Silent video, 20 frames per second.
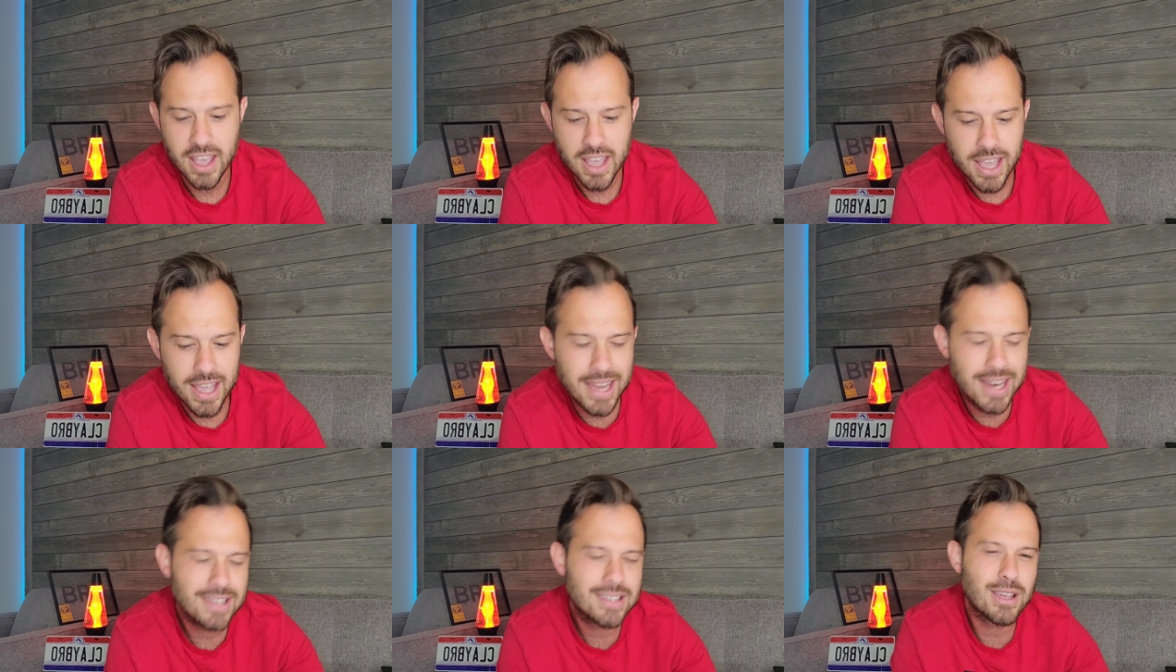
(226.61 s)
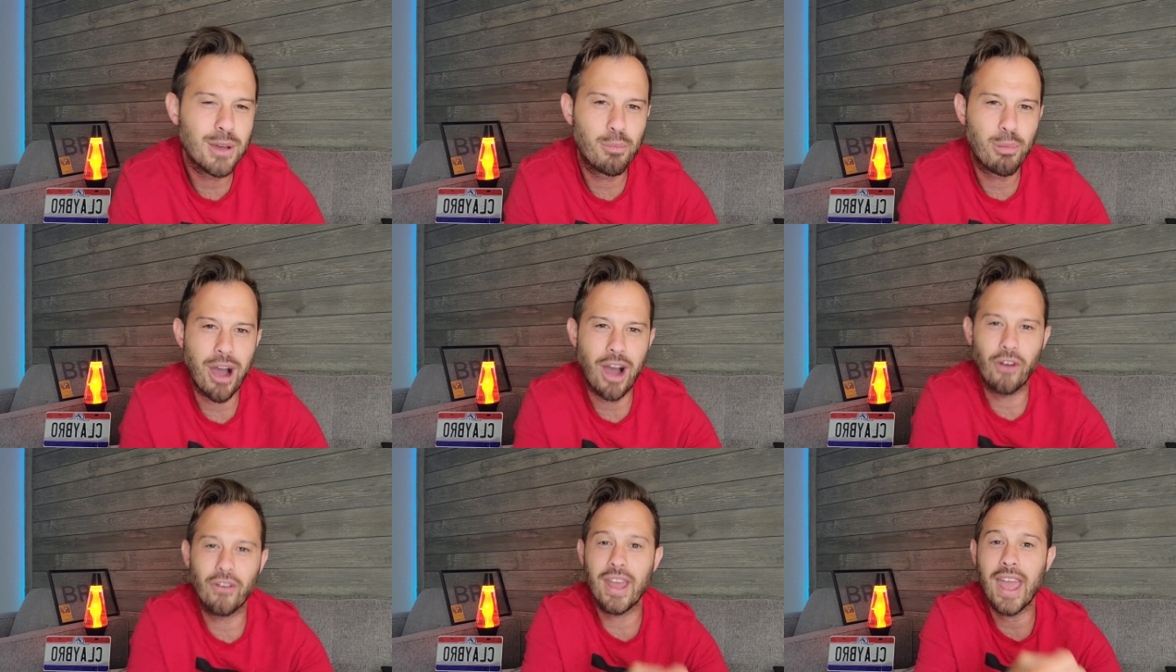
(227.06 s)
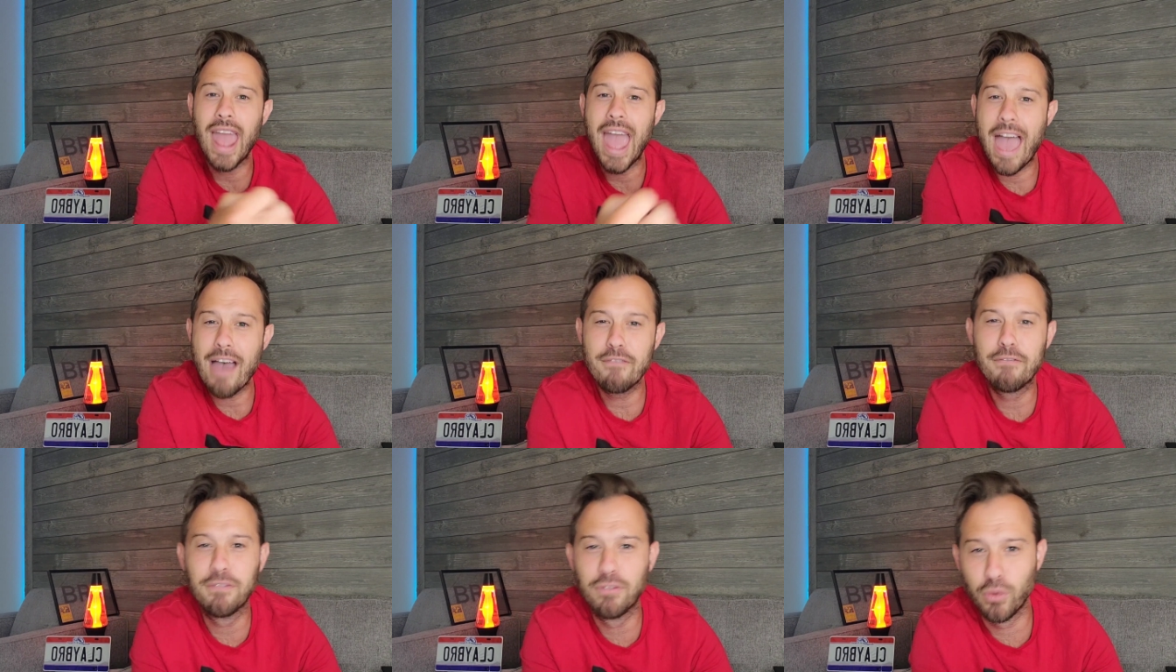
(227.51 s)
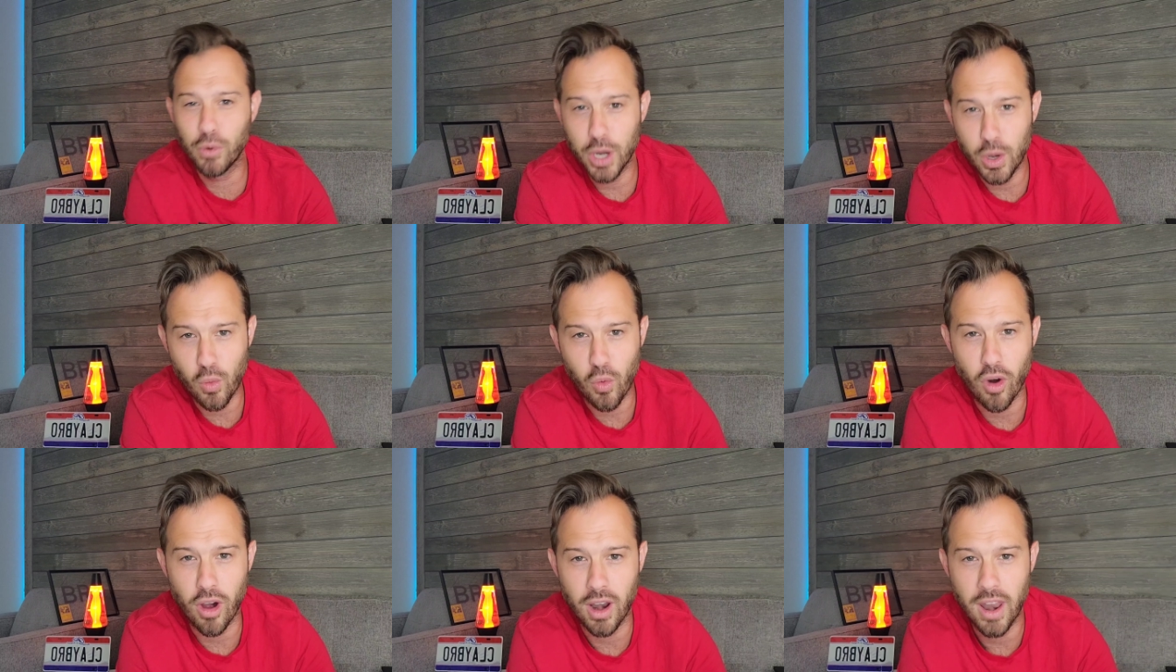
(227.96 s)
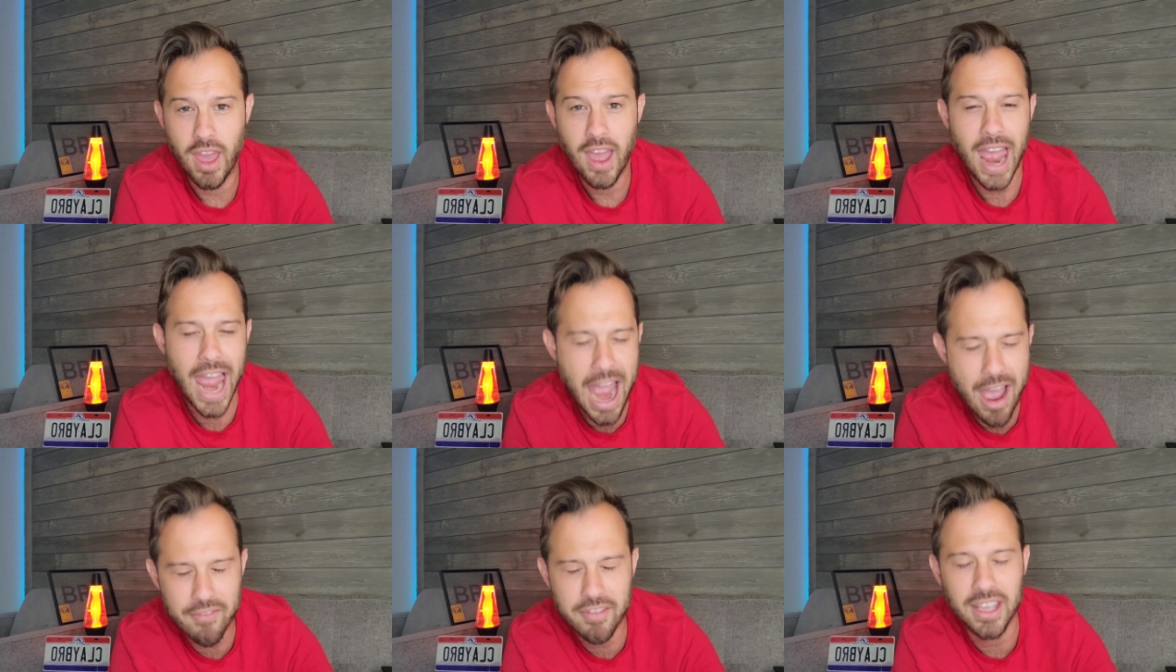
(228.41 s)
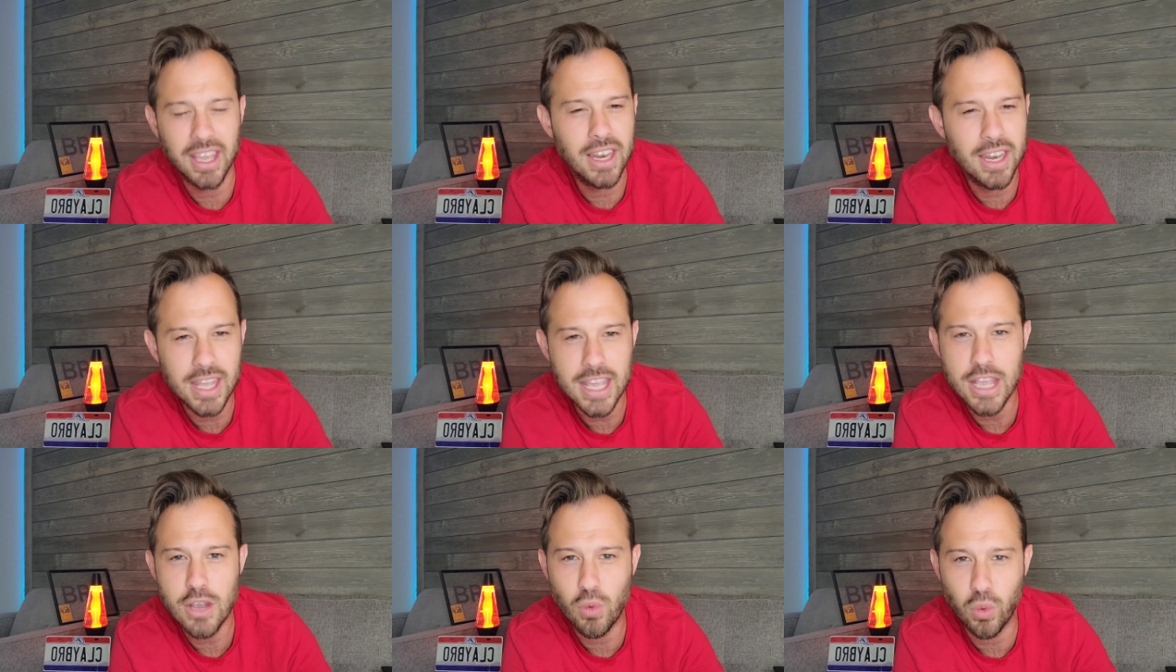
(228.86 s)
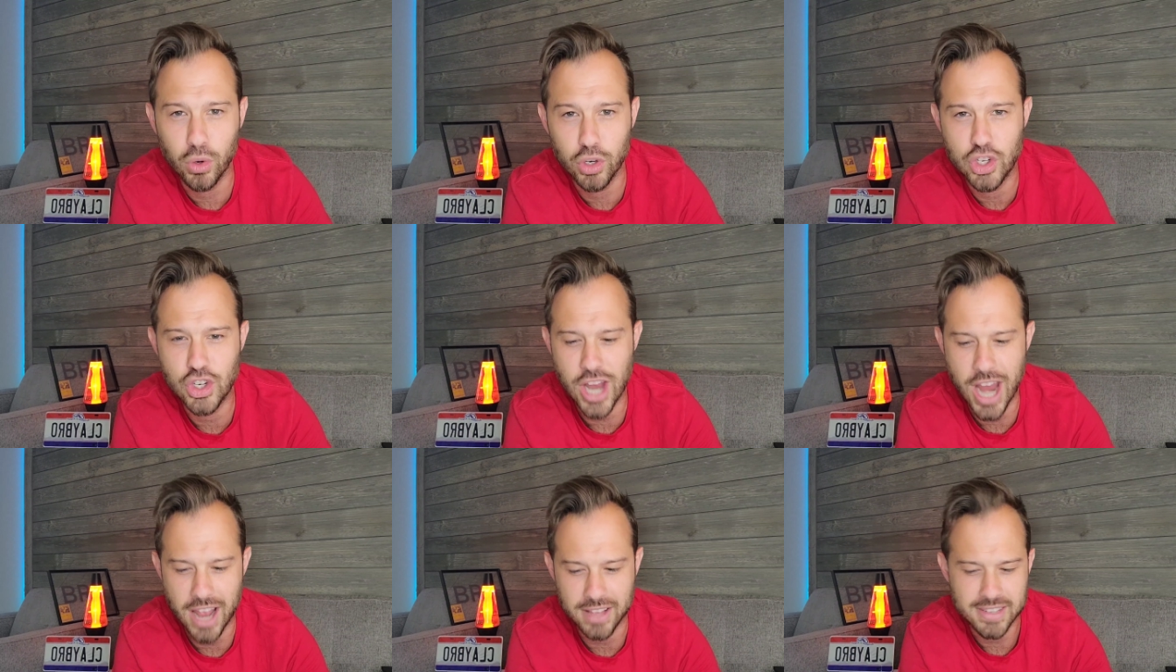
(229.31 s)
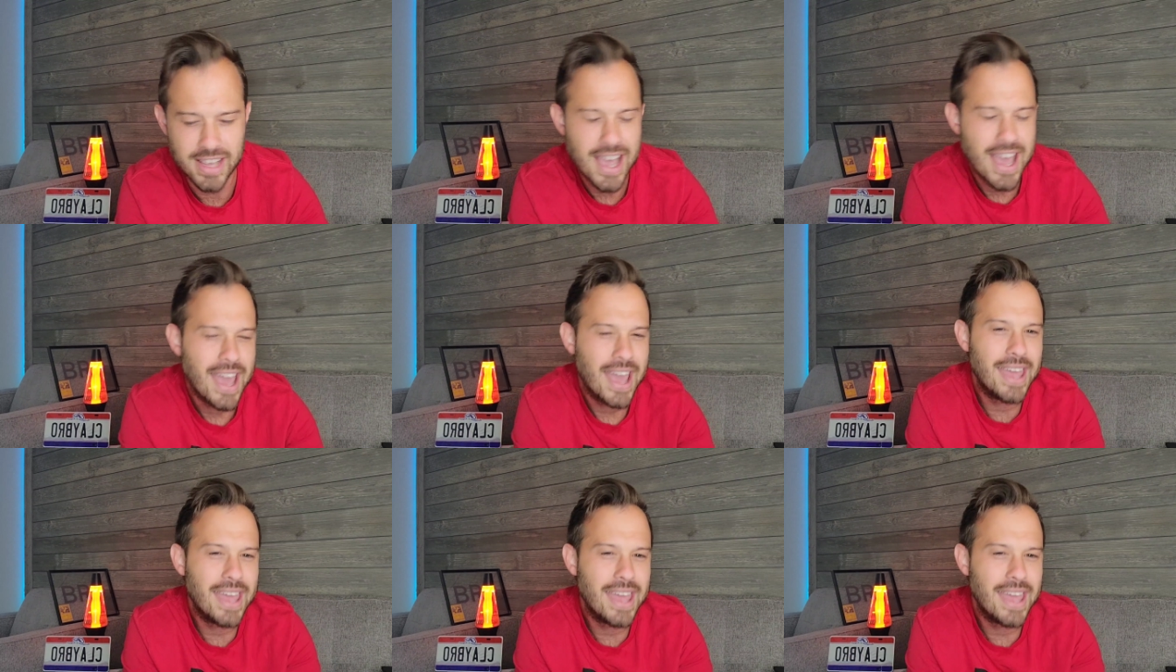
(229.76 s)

It is about everyone having an equal chance.